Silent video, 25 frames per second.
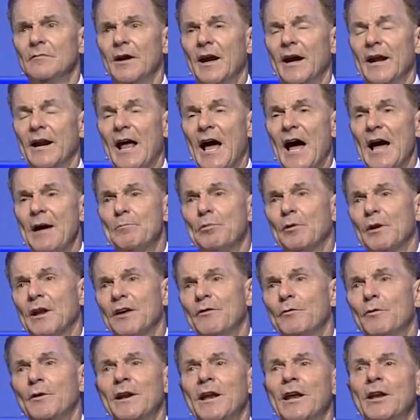And I
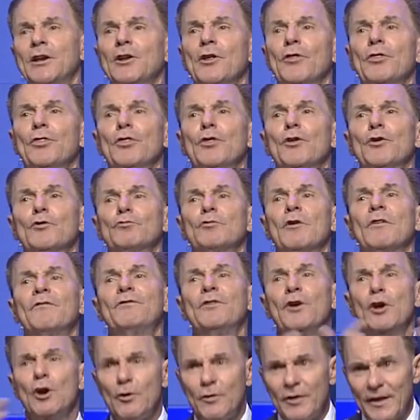believe we need to
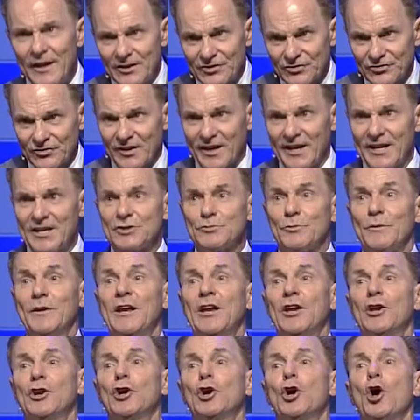review these things. We
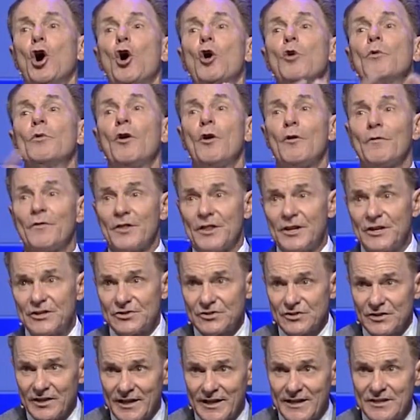need to go over
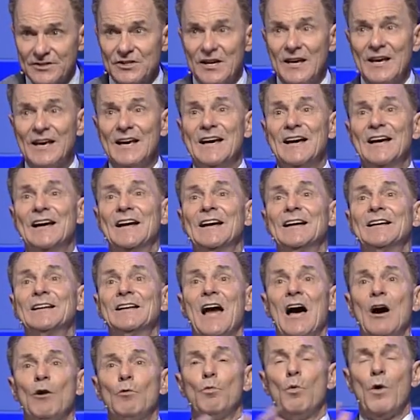these things
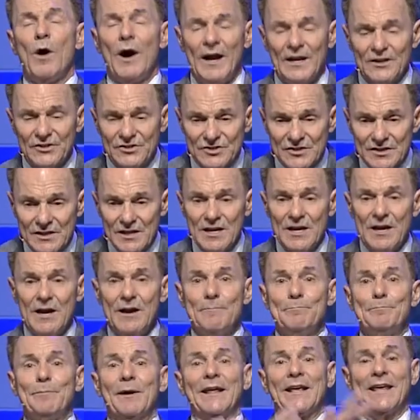not once,
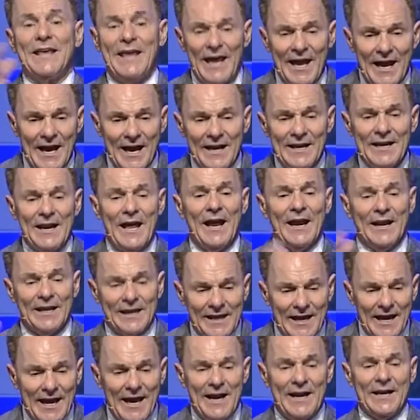but again and
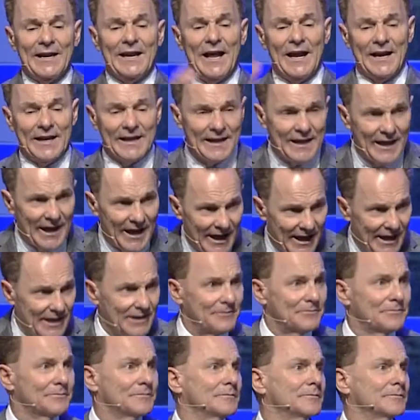again and again.